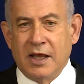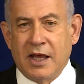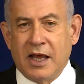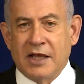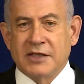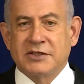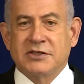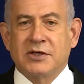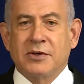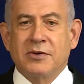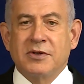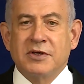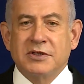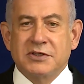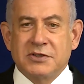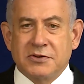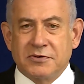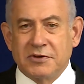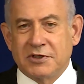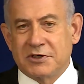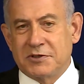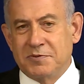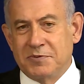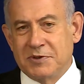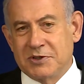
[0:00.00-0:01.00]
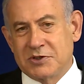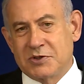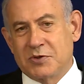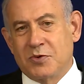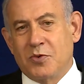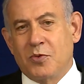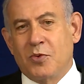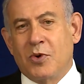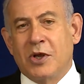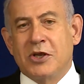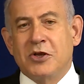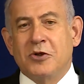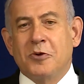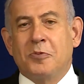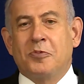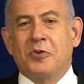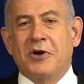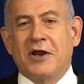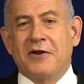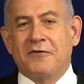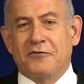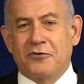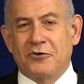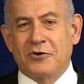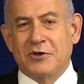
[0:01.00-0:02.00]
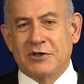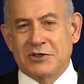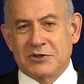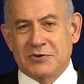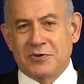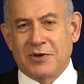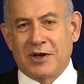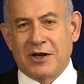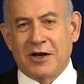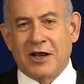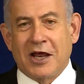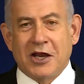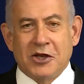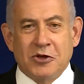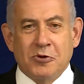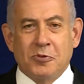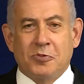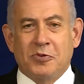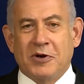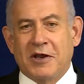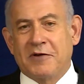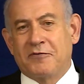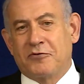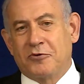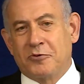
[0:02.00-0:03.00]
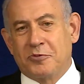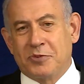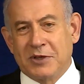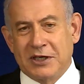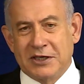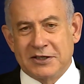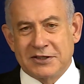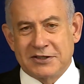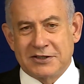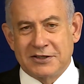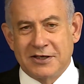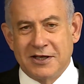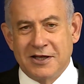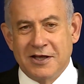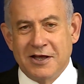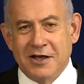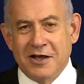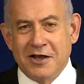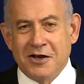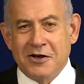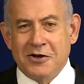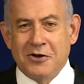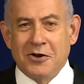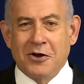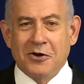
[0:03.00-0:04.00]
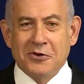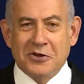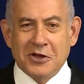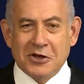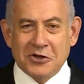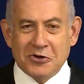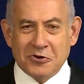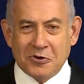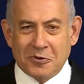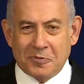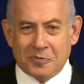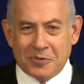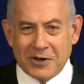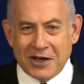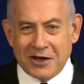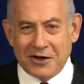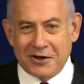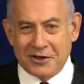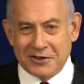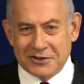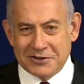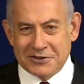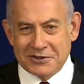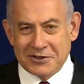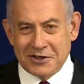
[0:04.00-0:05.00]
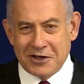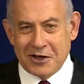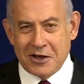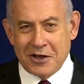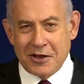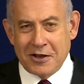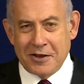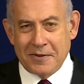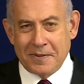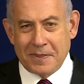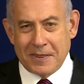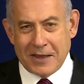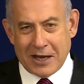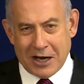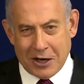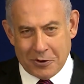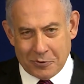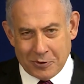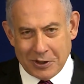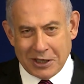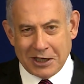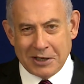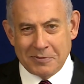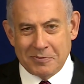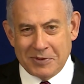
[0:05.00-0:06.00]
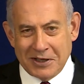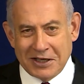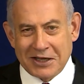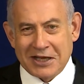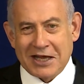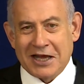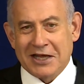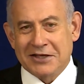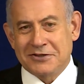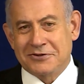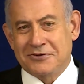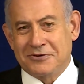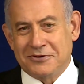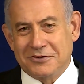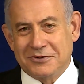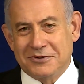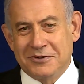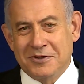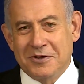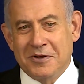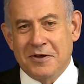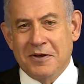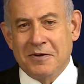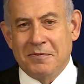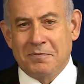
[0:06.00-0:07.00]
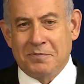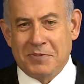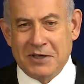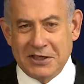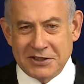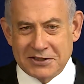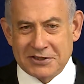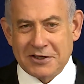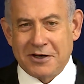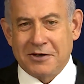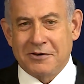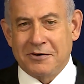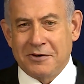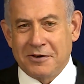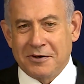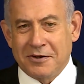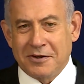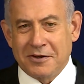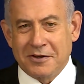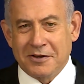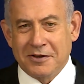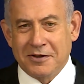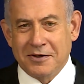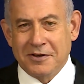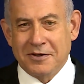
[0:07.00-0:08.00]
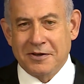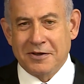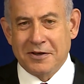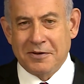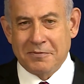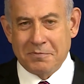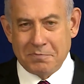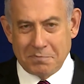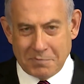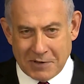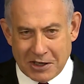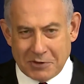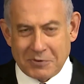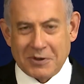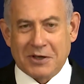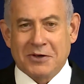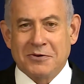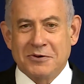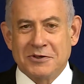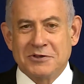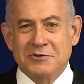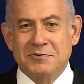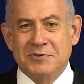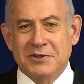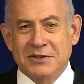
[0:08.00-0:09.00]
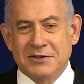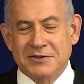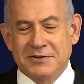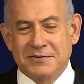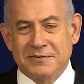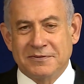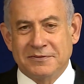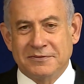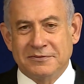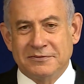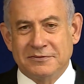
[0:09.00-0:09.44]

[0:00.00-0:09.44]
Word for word: And so this Christmas, when you pray for Israel and you pray for peace, know that your prayers are really being answered. Peace on earth. Merry Christmas.